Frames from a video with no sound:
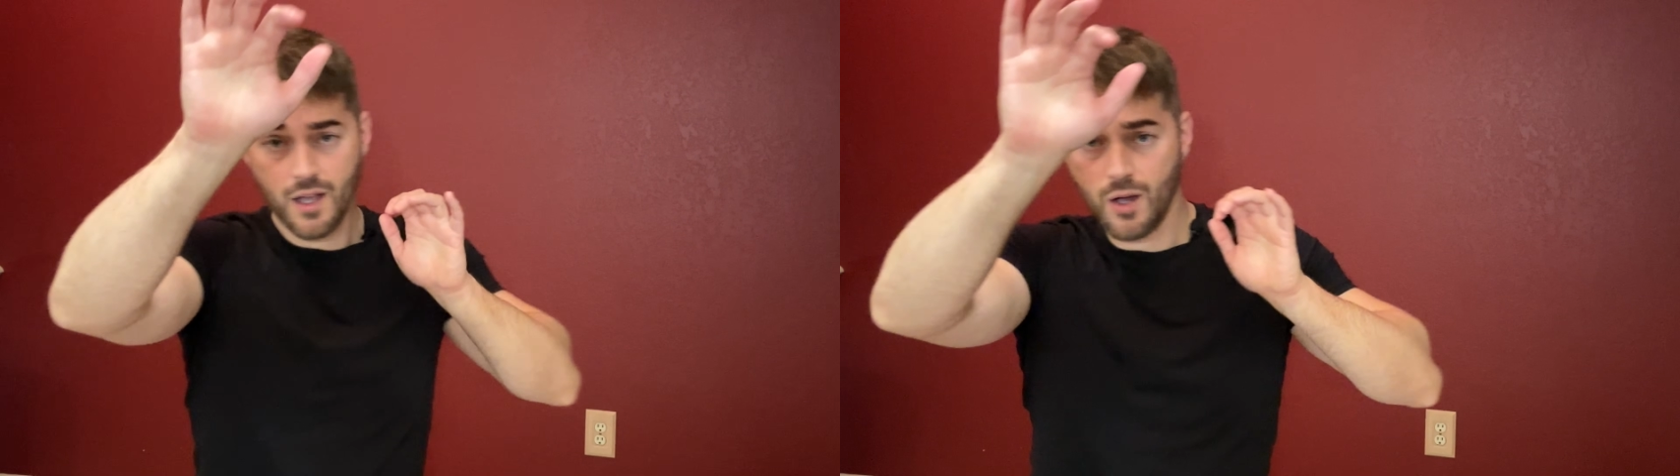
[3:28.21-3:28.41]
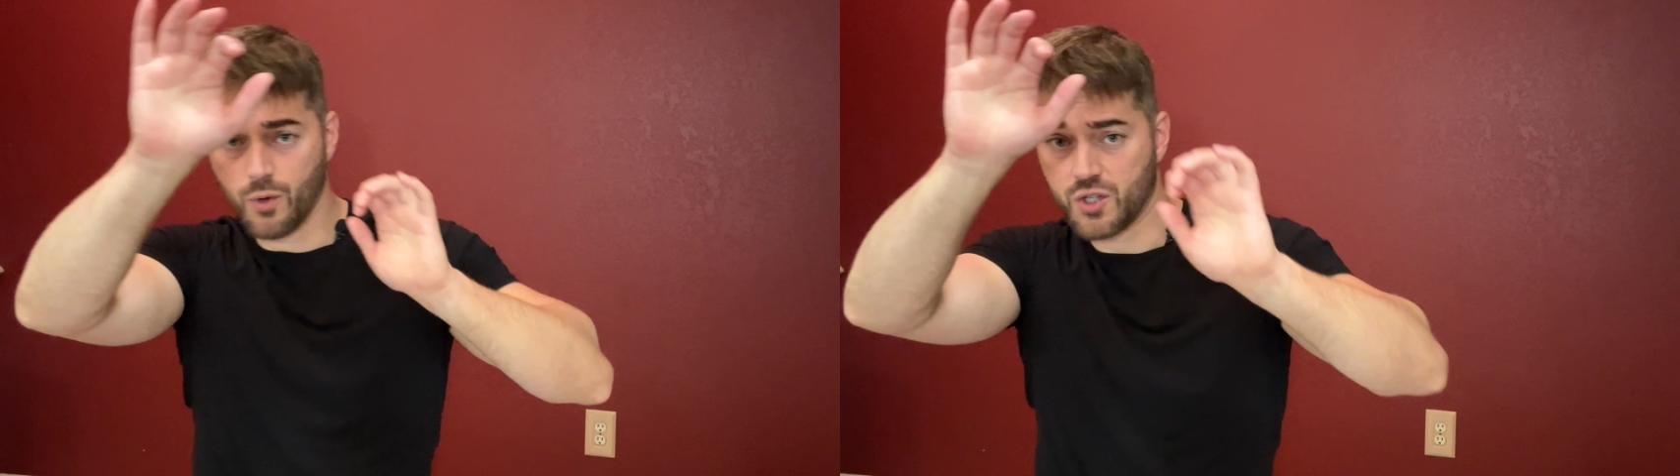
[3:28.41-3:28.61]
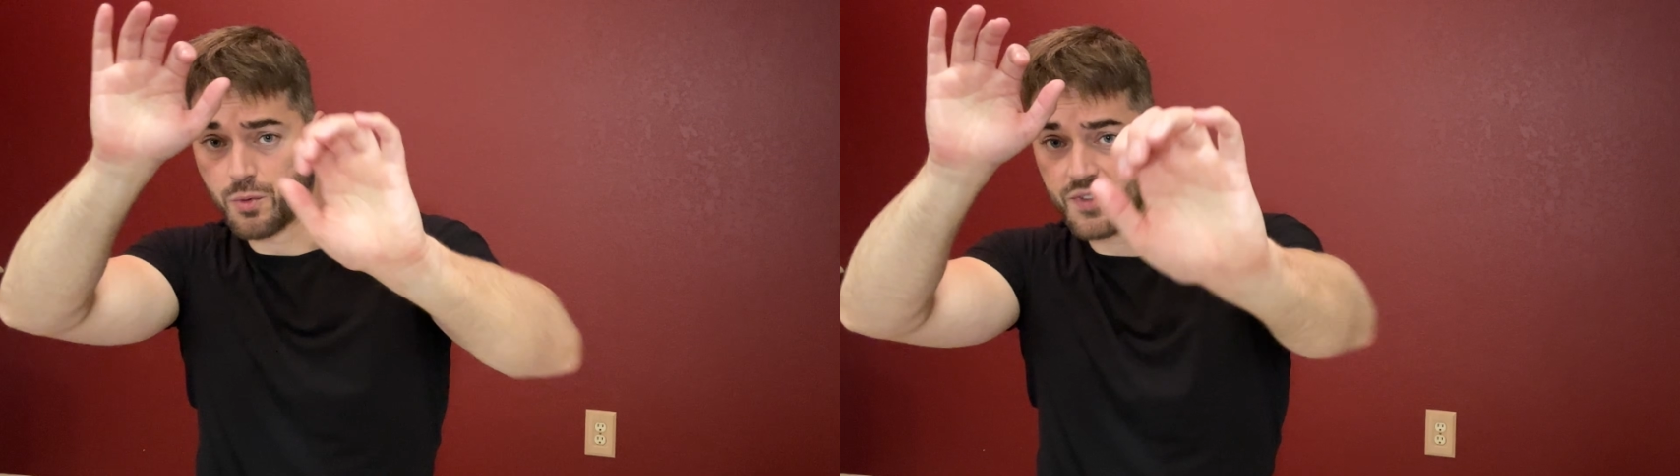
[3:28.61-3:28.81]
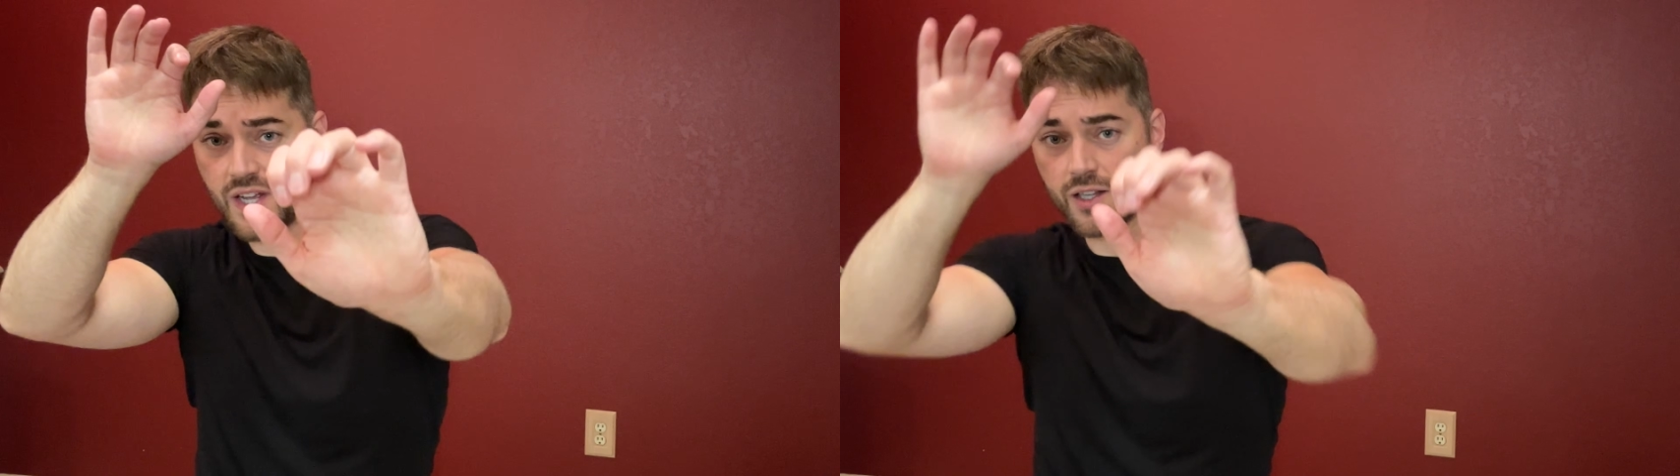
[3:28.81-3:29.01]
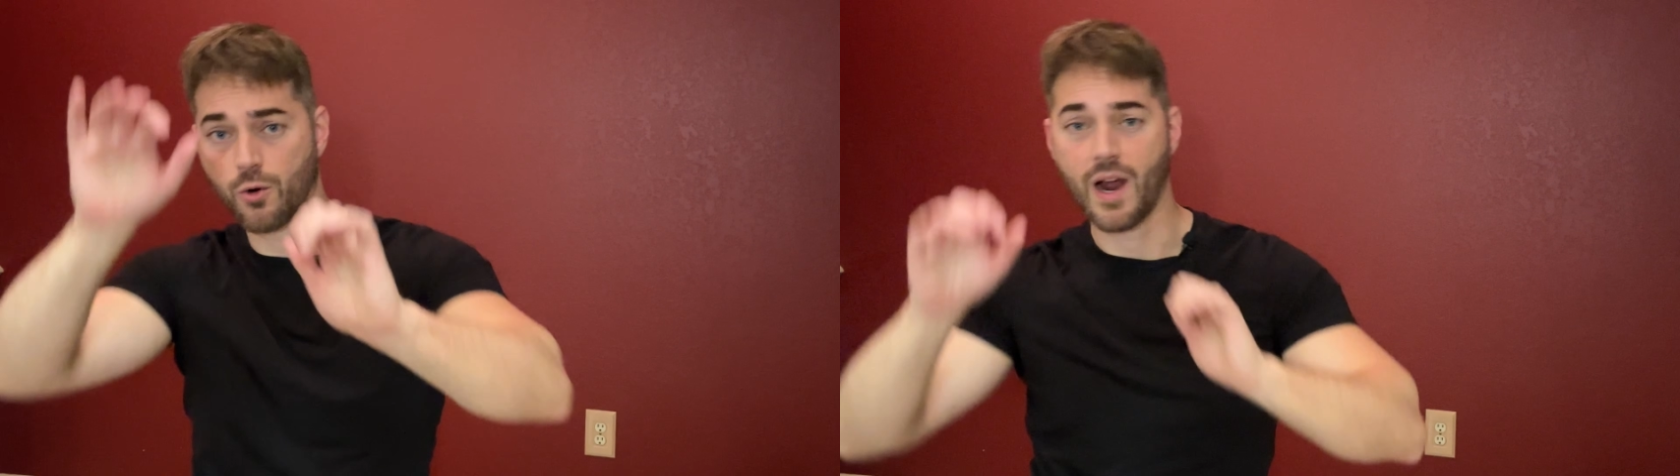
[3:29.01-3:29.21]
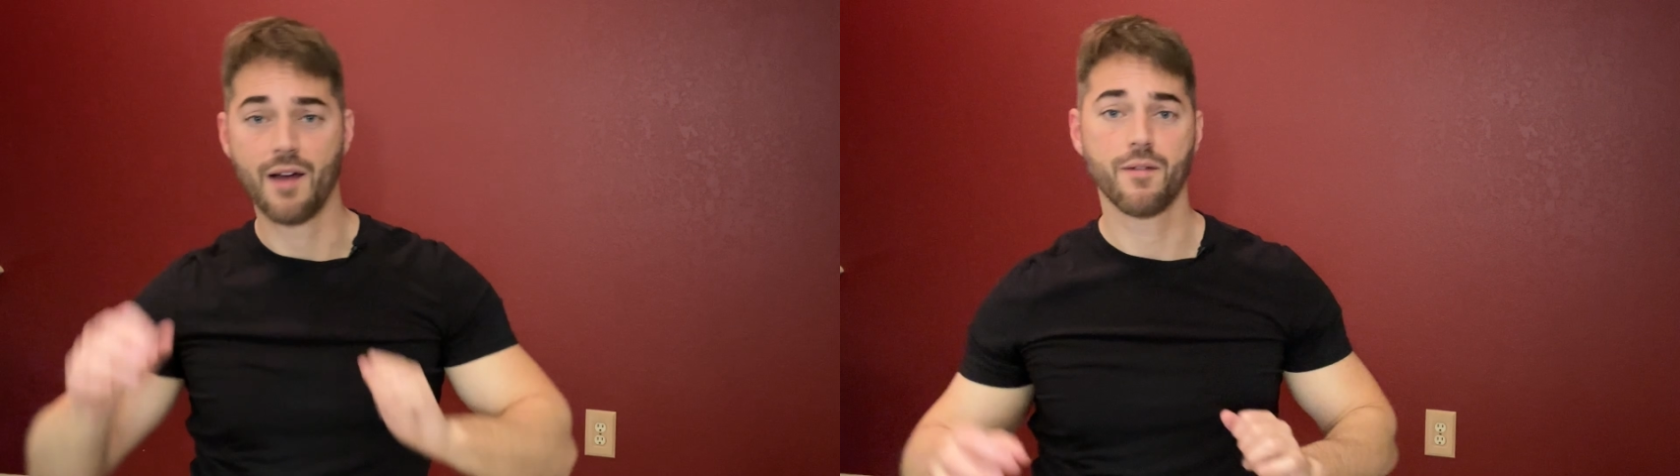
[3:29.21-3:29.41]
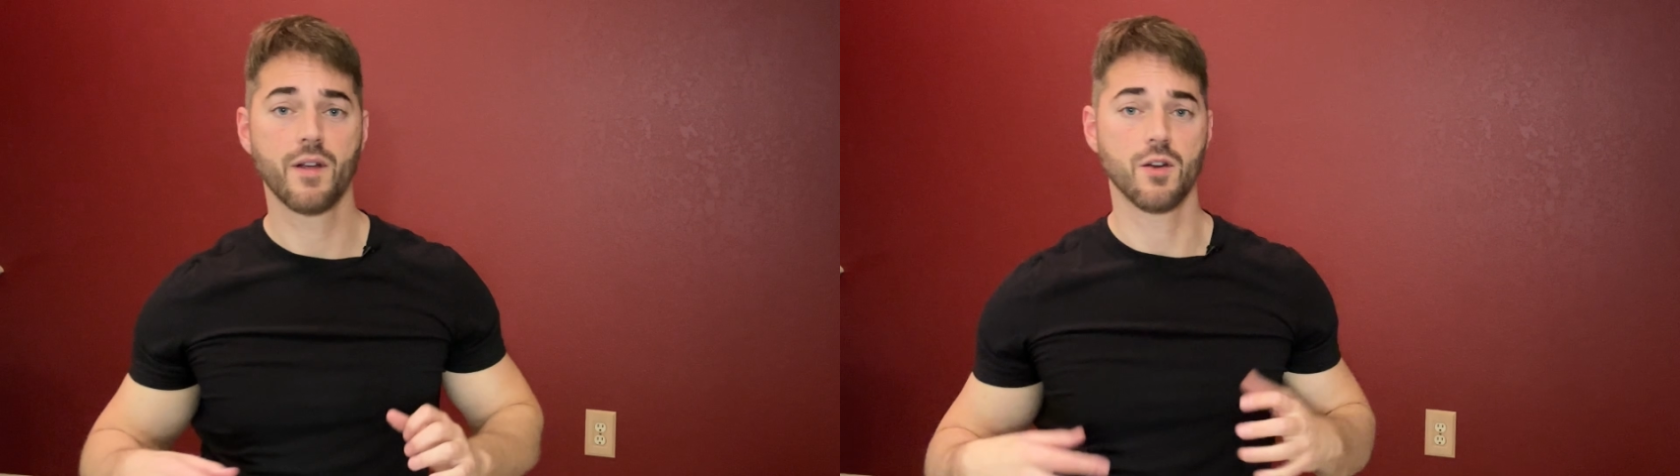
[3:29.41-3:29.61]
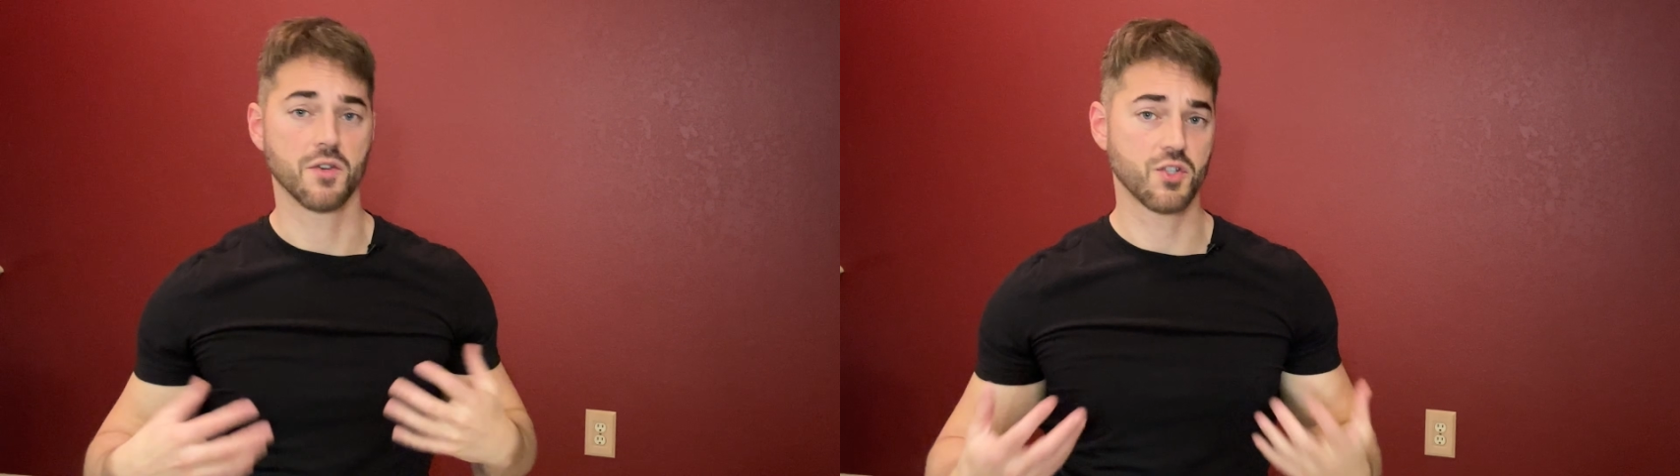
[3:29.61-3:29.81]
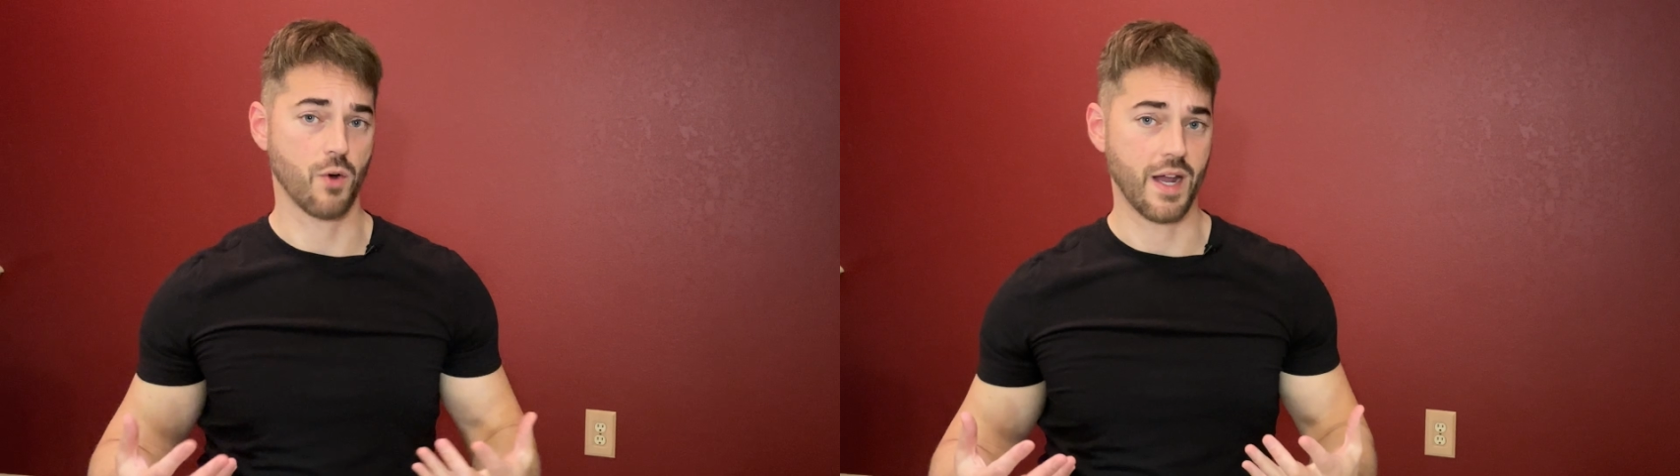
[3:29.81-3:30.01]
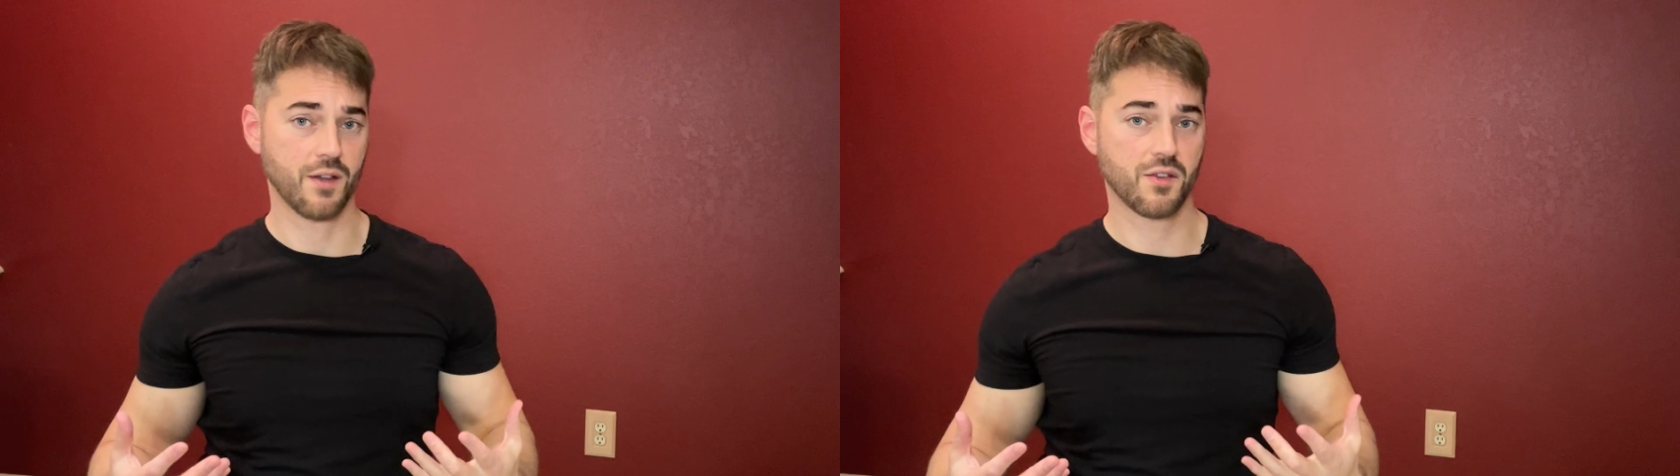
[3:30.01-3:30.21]
which will telegraph your
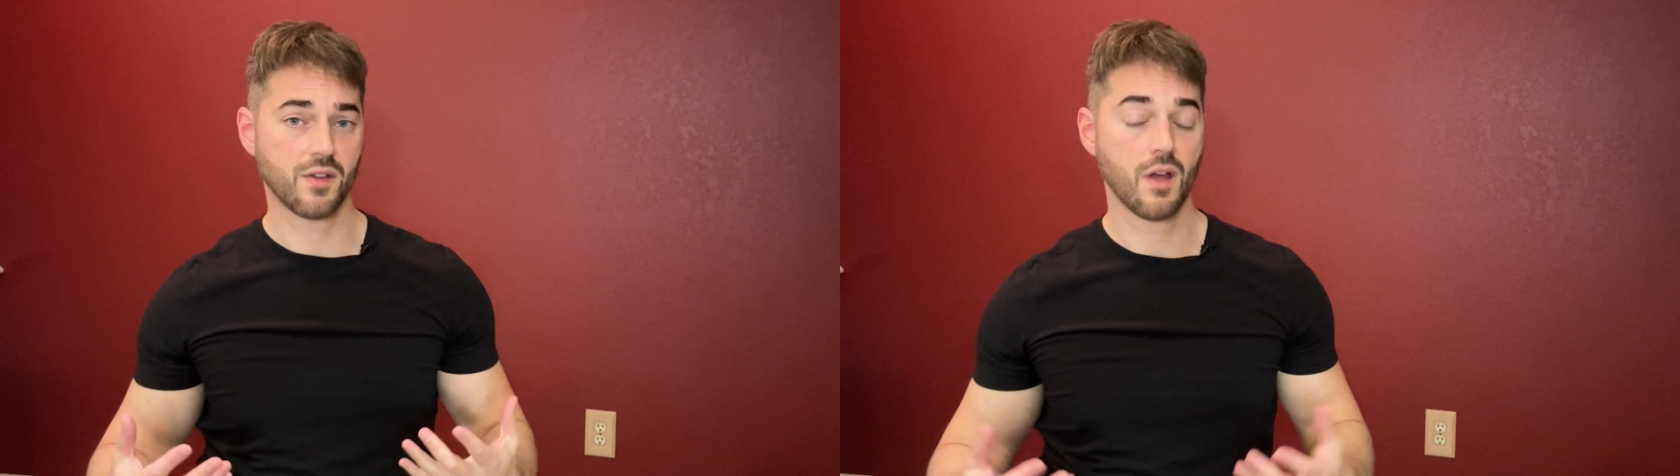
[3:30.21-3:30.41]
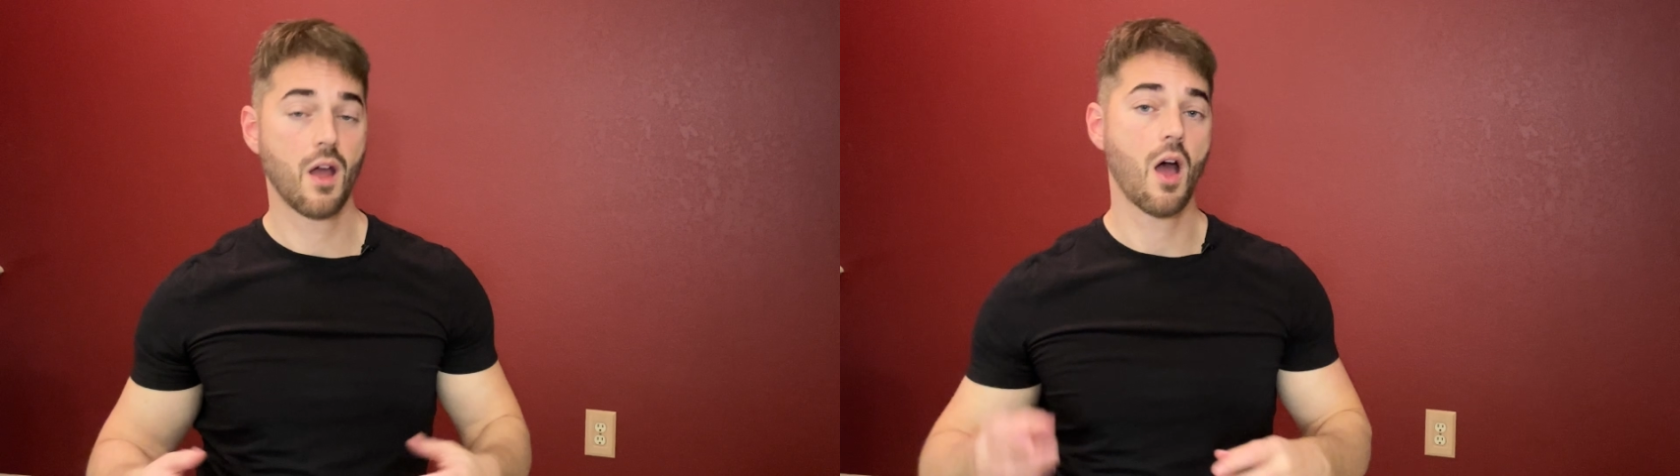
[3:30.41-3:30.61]
strikes.